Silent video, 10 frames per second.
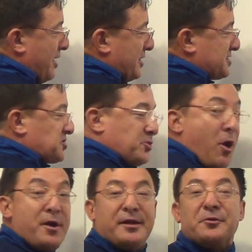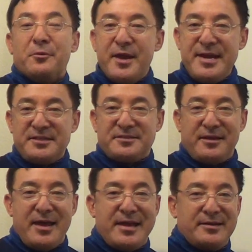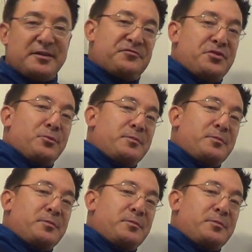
starting a race, and if